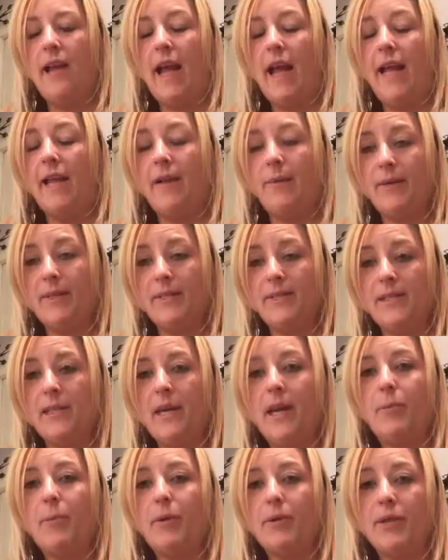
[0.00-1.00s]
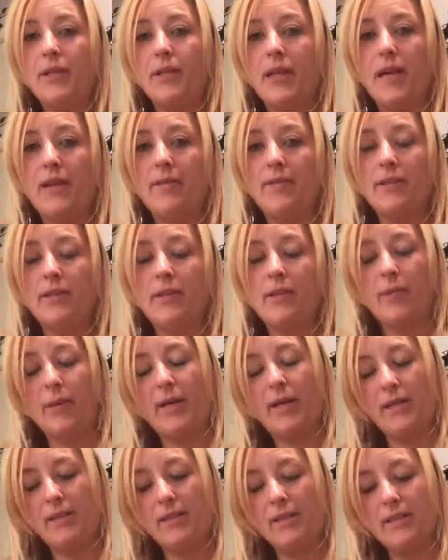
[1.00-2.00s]
Anyways, I put the lavender on
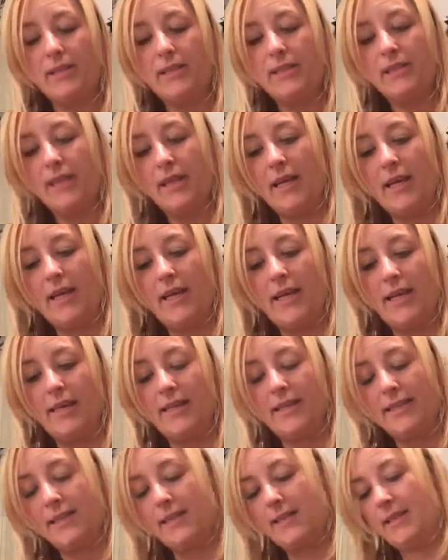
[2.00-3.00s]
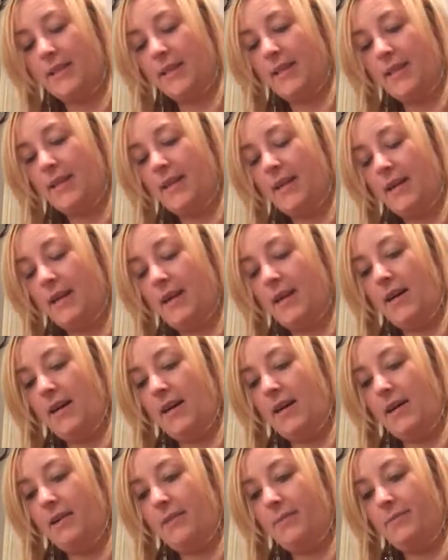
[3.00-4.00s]
my necklace, and
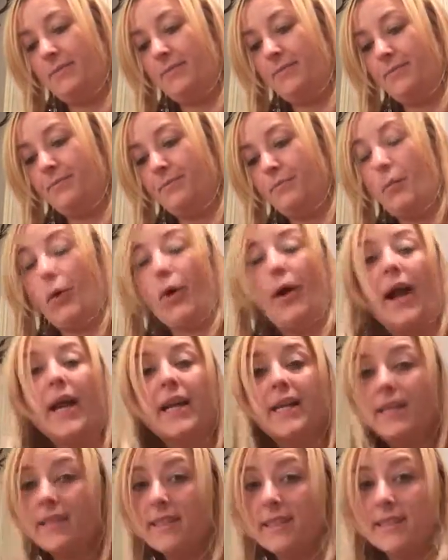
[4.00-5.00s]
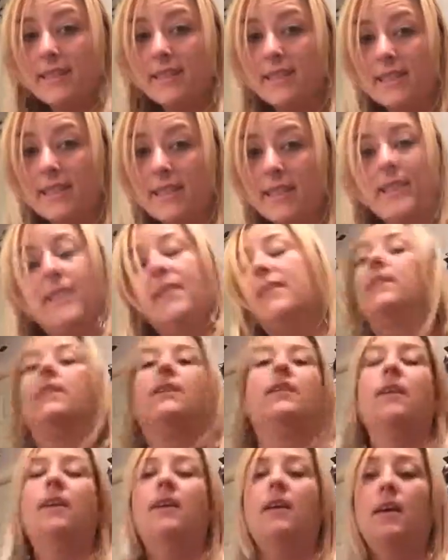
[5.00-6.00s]
miraculously,
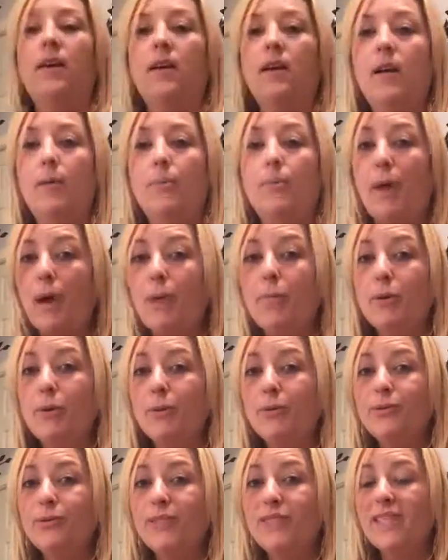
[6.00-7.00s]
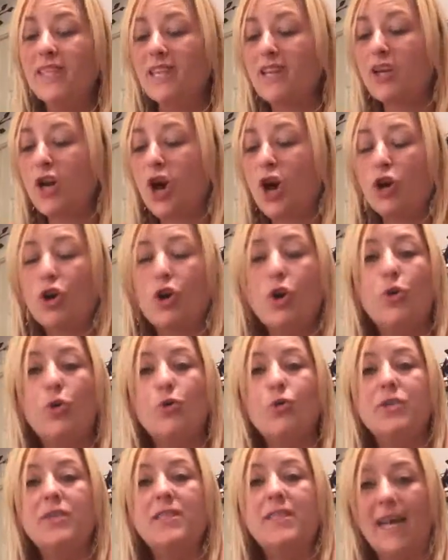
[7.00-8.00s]
my mood did not
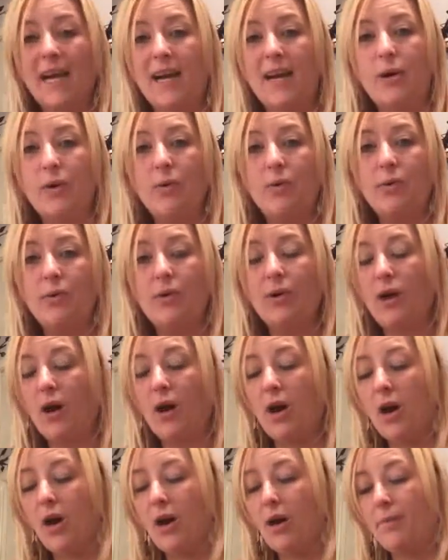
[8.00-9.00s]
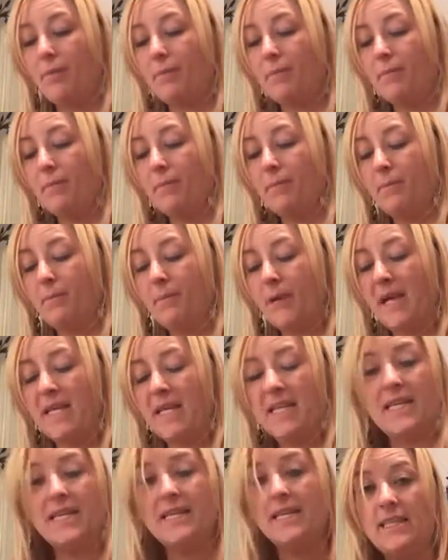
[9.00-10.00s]
go down.
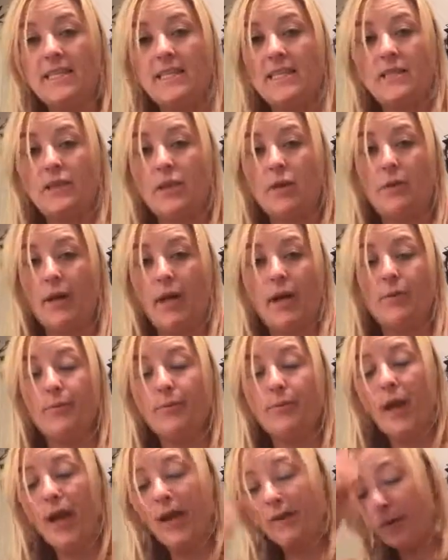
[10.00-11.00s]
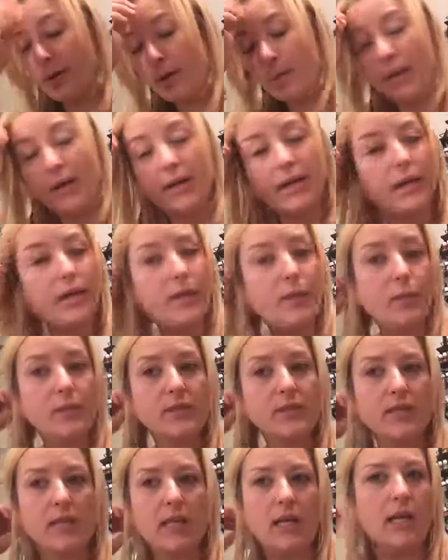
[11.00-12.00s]
It didn't go down. Everybody
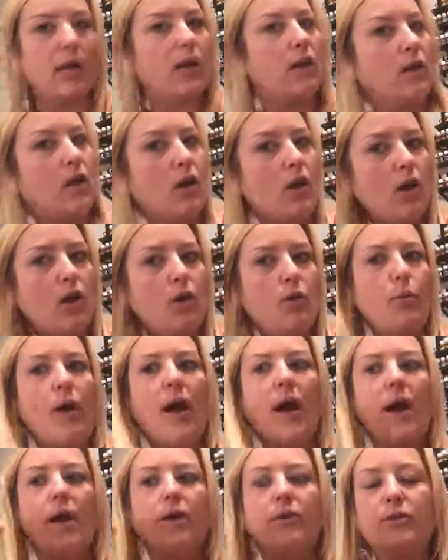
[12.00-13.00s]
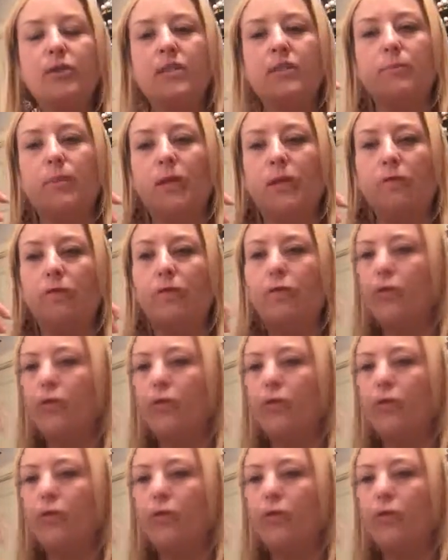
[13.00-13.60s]
was like, well, you seem like you